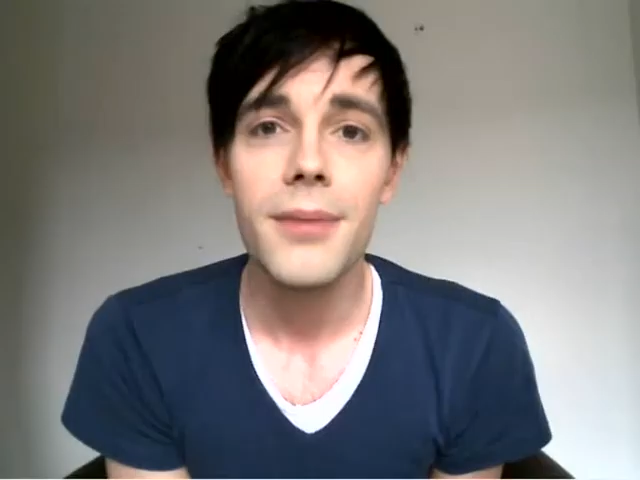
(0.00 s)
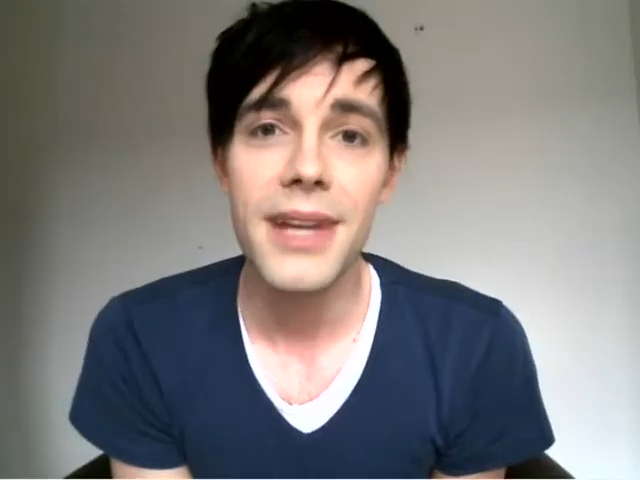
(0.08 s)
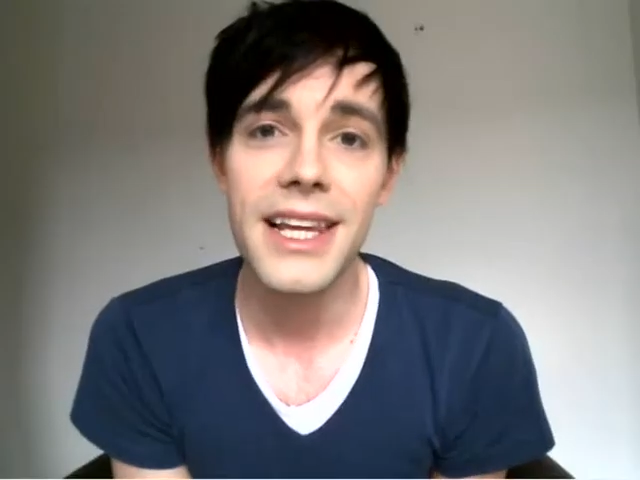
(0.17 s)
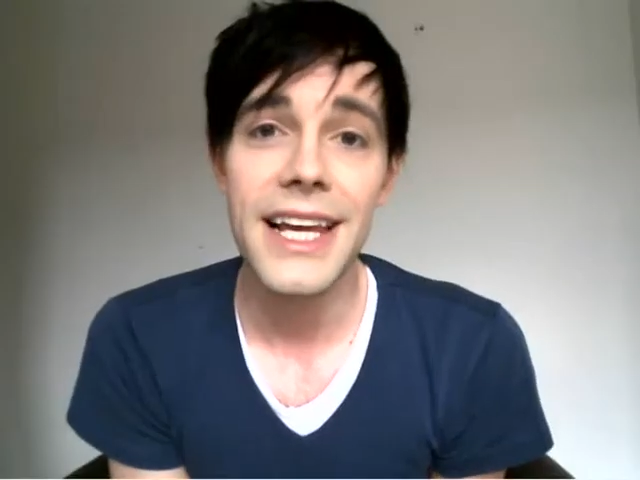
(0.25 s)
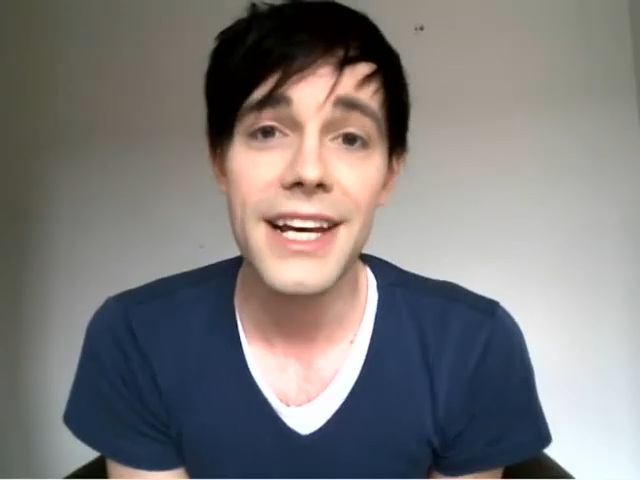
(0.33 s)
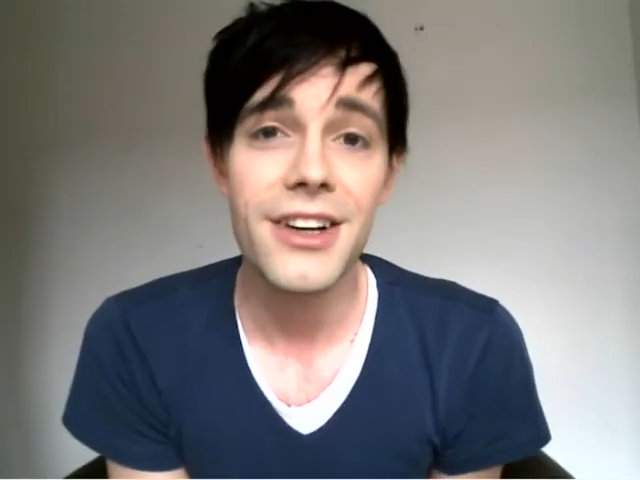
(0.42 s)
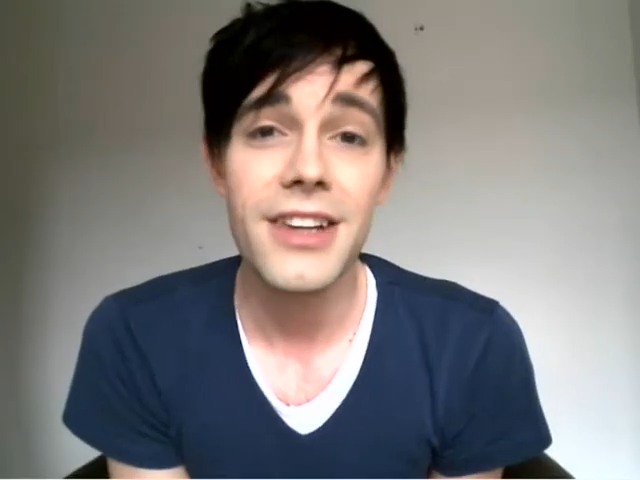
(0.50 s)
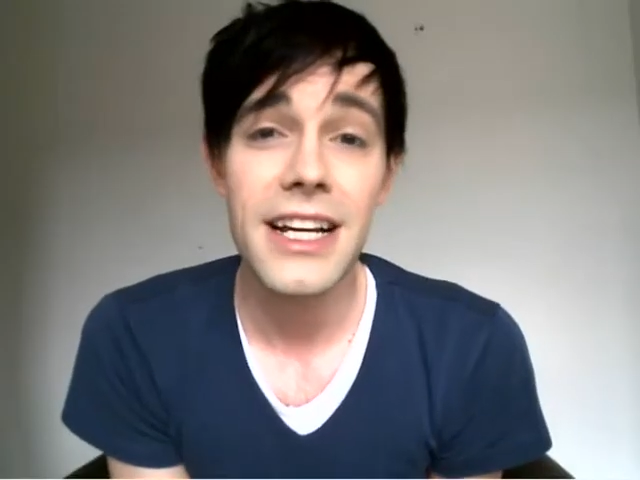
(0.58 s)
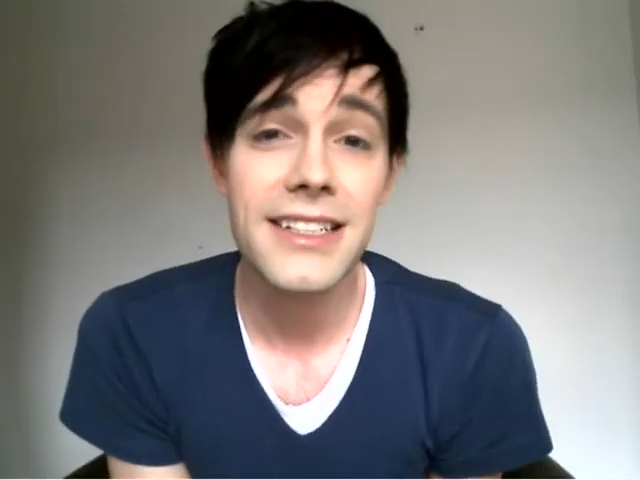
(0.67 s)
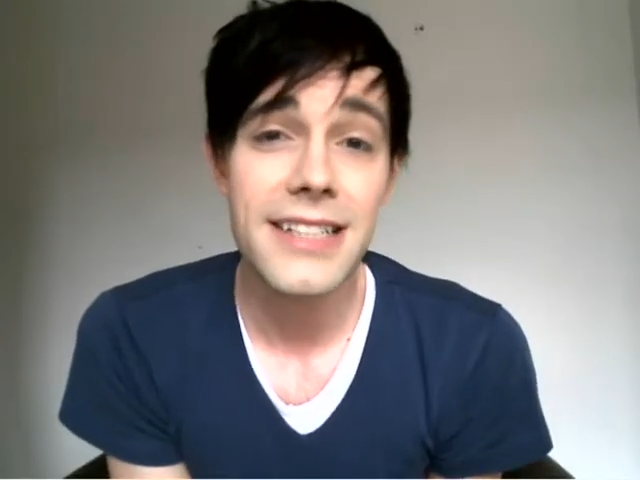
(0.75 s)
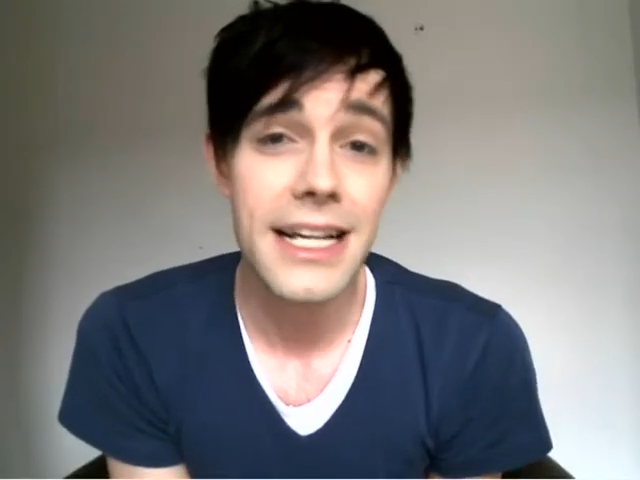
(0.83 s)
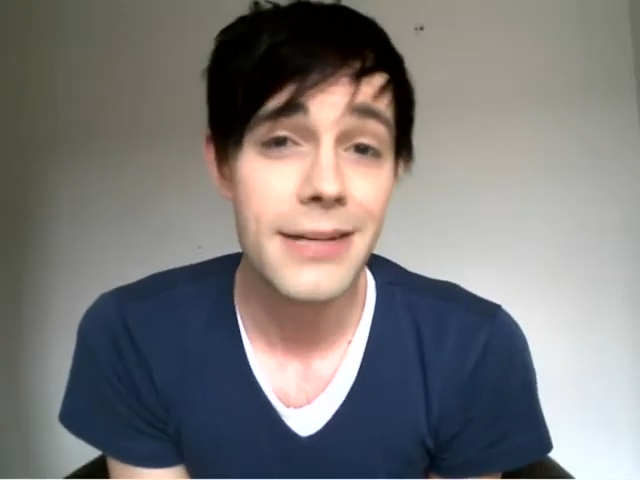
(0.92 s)
But later
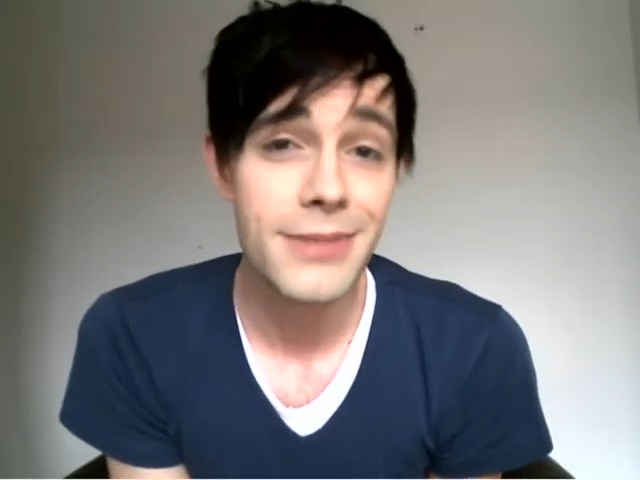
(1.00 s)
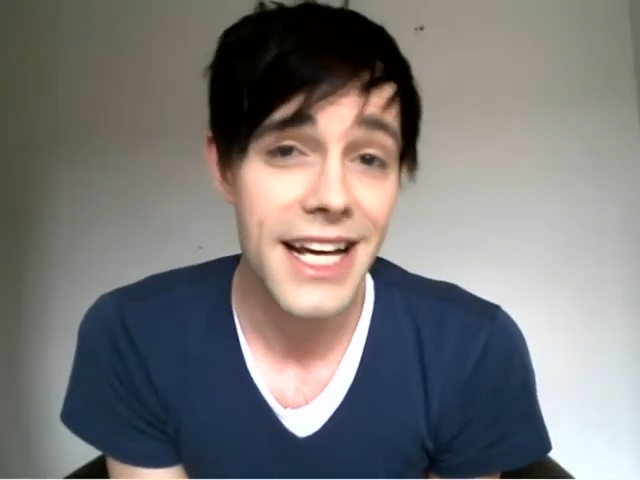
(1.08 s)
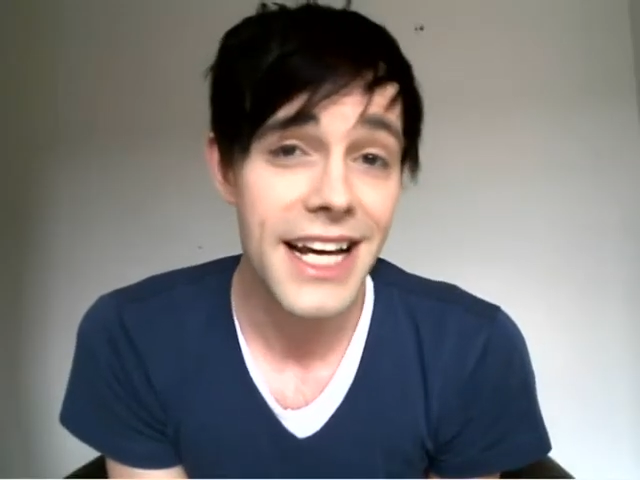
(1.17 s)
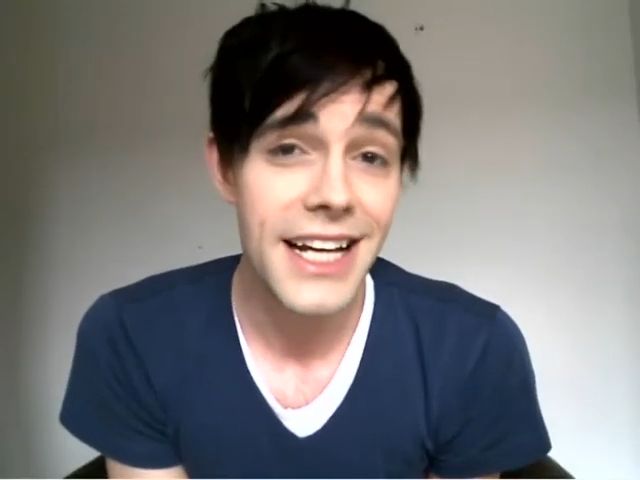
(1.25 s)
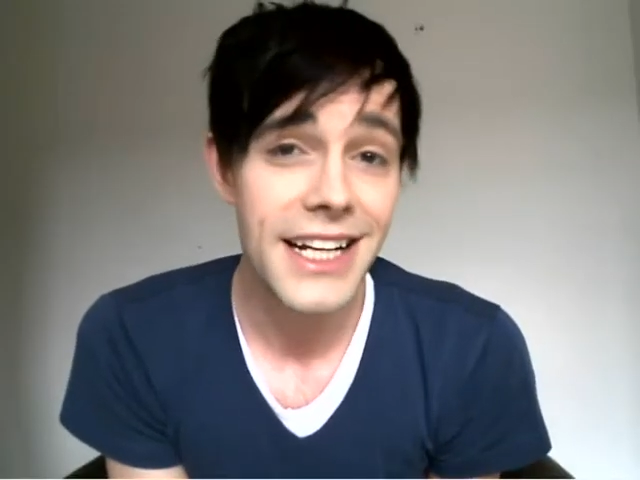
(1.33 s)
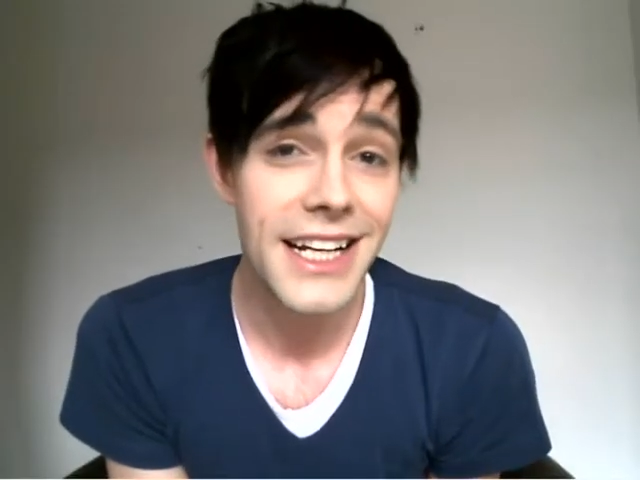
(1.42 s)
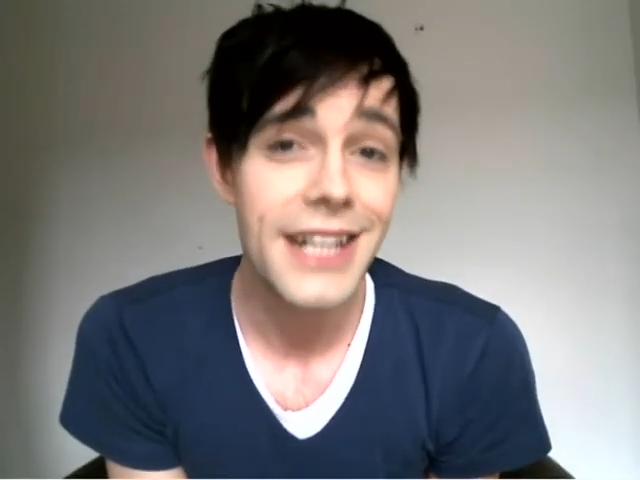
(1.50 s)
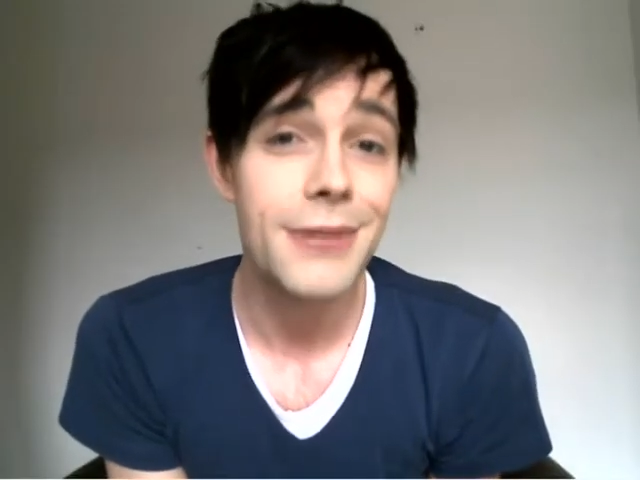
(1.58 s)
that same day,